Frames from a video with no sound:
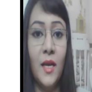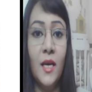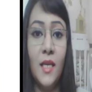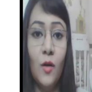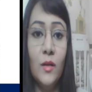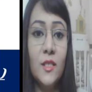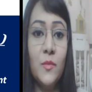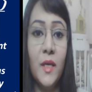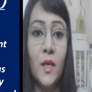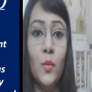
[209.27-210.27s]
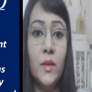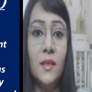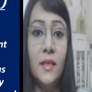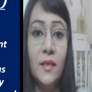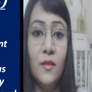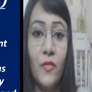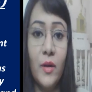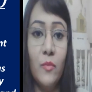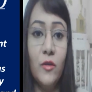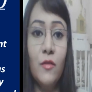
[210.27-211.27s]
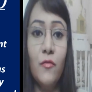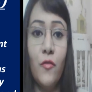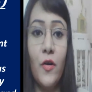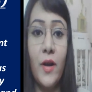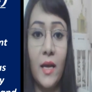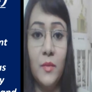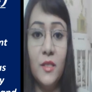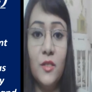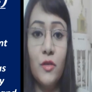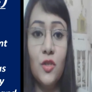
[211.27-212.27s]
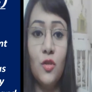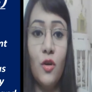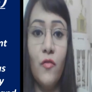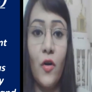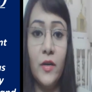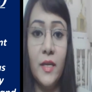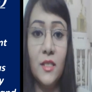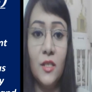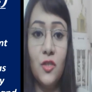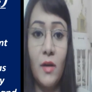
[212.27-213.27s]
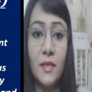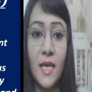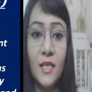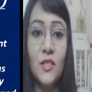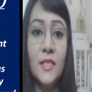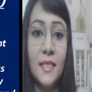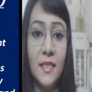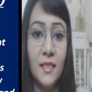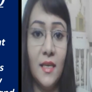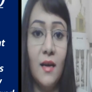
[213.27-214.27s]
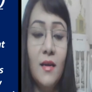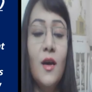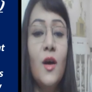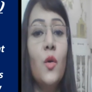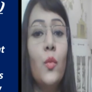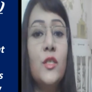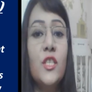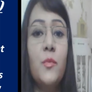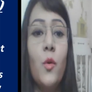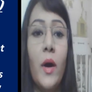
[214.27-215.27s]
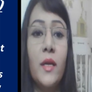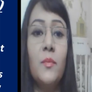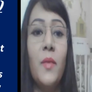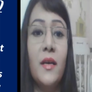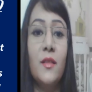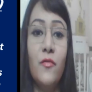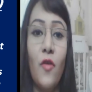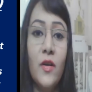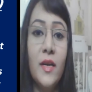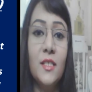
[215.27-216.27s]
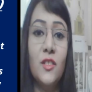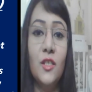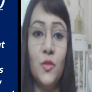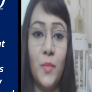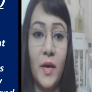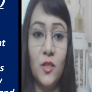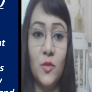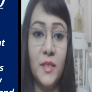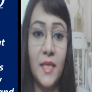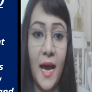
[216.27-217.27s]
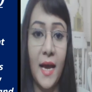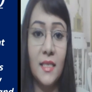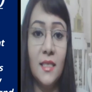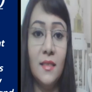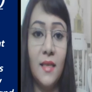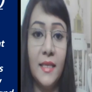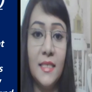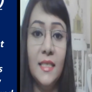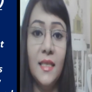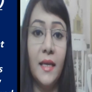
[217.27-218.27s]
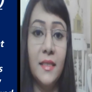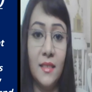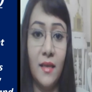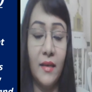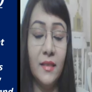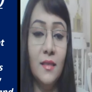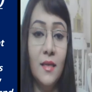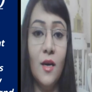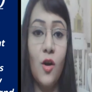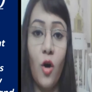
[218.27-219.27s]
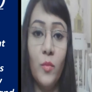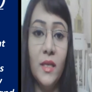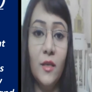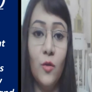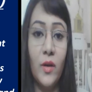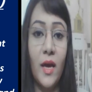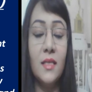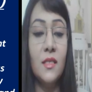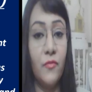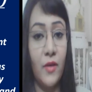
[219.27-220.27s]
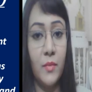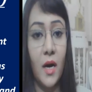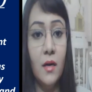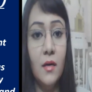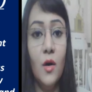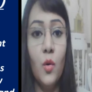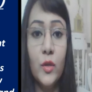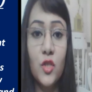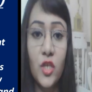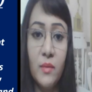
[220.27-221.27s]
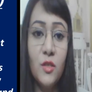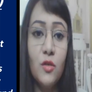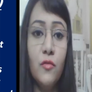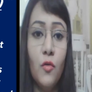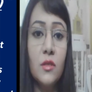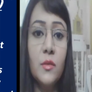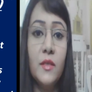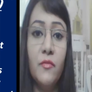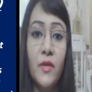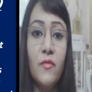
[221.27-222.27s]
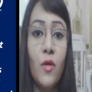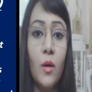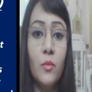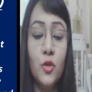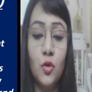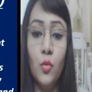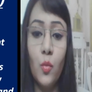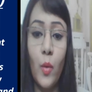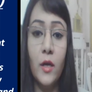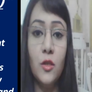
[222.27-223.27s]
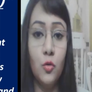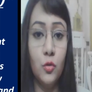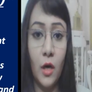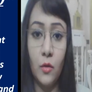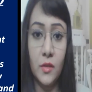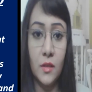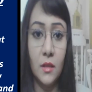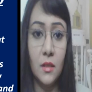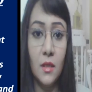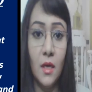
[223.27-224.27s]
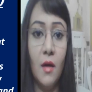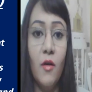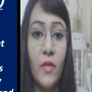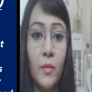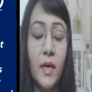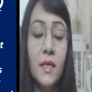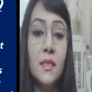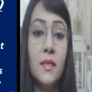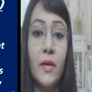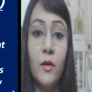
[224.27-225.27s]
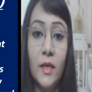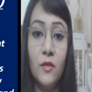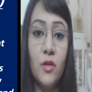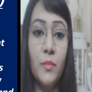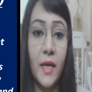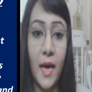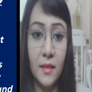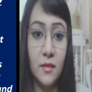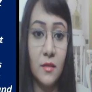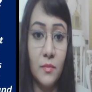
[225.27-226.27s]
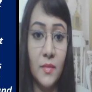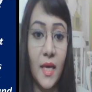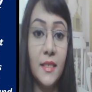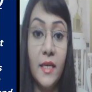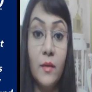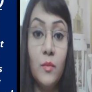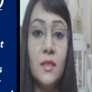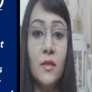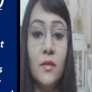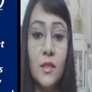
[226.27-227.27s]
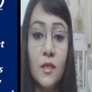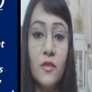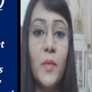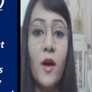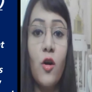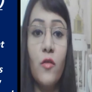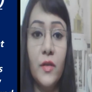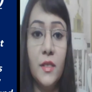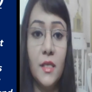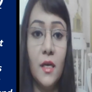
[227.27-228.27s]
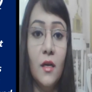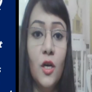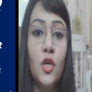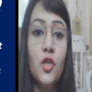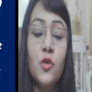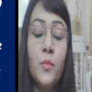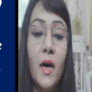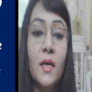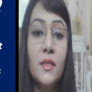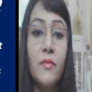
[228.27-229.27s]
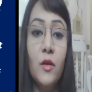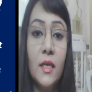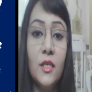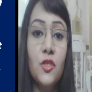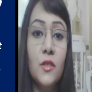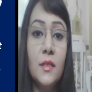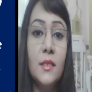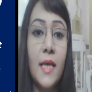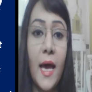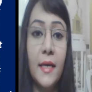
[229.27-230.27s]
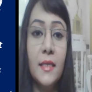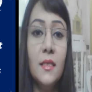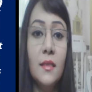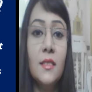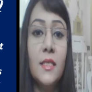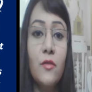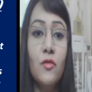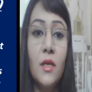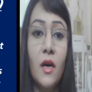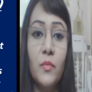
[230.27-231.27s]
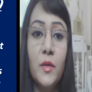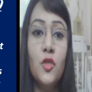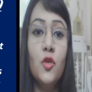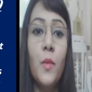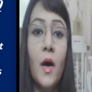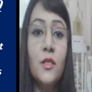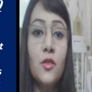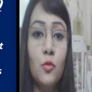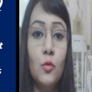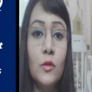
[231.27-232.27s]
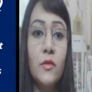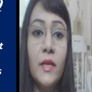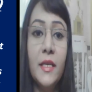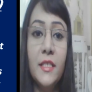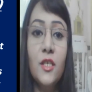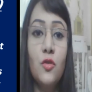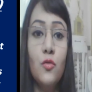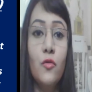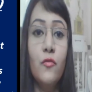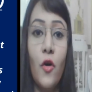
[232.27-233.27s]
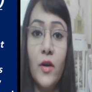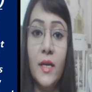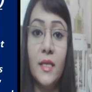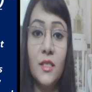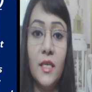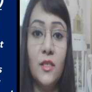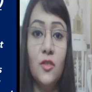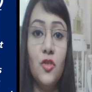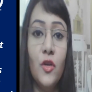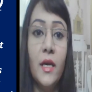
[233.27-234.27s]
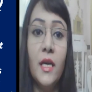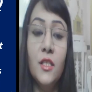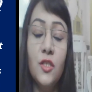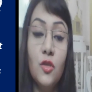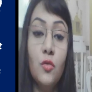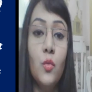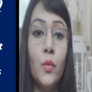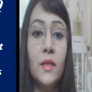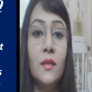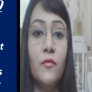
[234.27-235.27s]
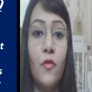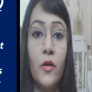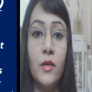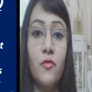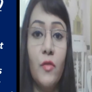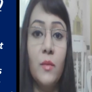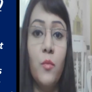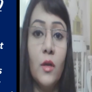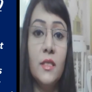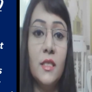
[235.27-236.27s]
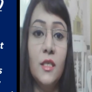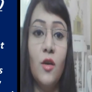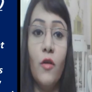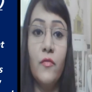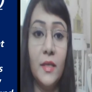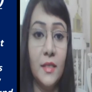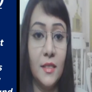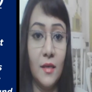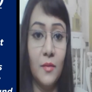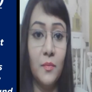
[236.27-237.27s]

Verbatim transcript: Now let's begin with the legal framework for administration of foreign exchange transactions in India, which is provided by the Foreign Exchange Management Act 1999, commonly known as FEMA, which came into force with effect from June 1, 2000. FEMA is a regulatory mechanism that enables the Reserve Bank of India to pass regulations and the central government to pass rules relating to foreign exchange in tune with the foreign trade policy of India.